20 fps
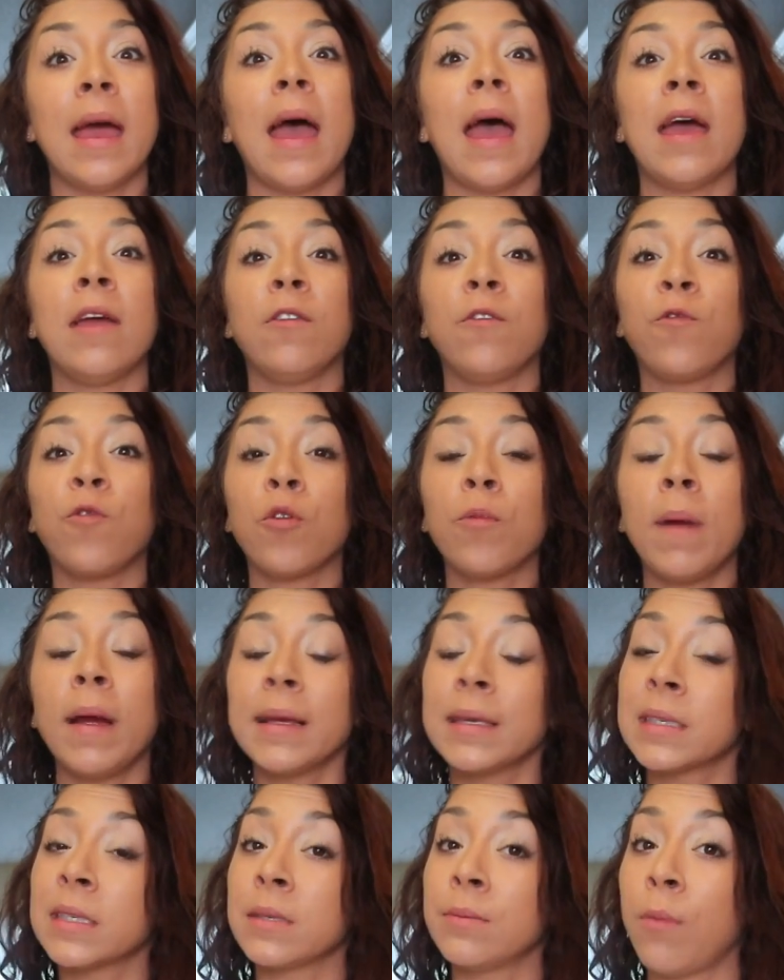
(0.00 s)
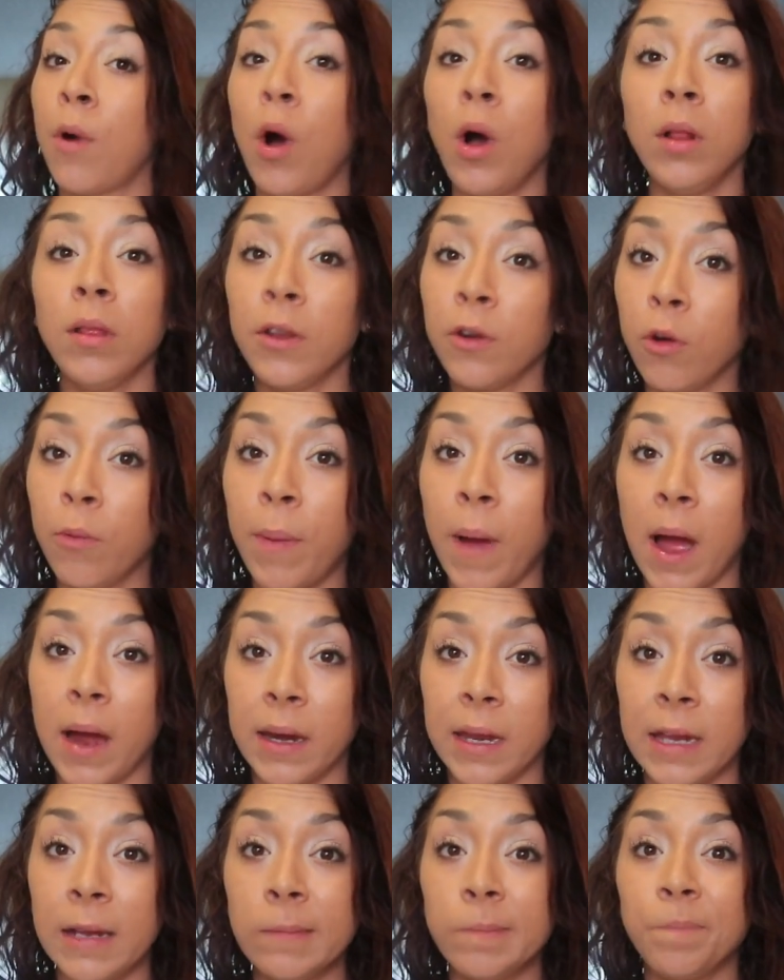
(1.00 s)
And for my small little
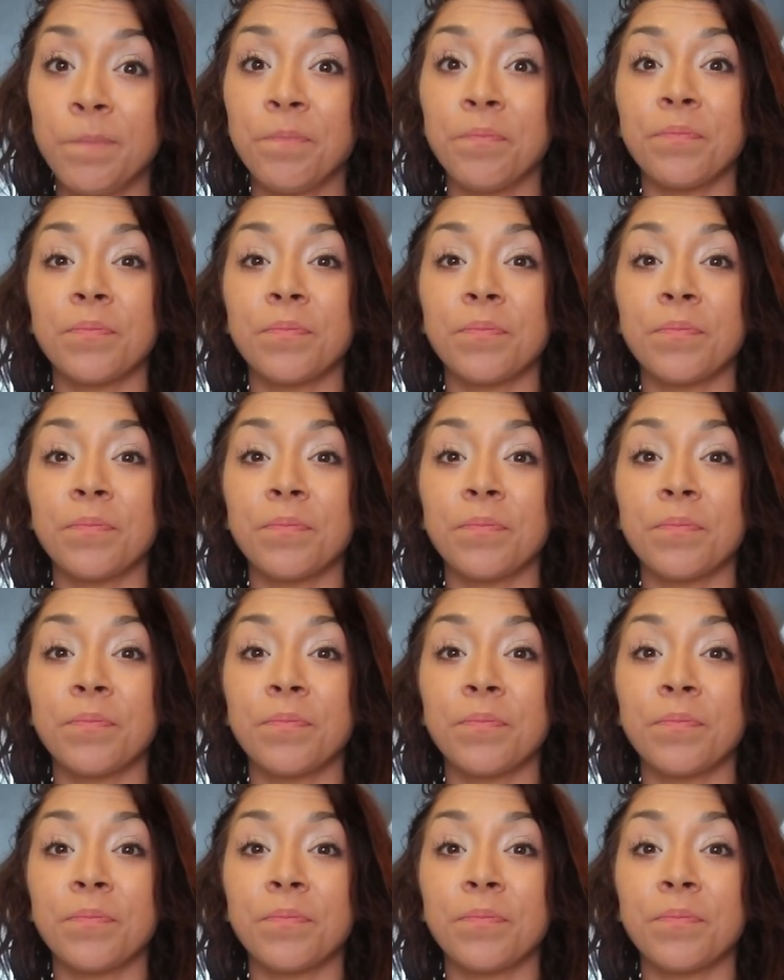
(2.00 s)
body,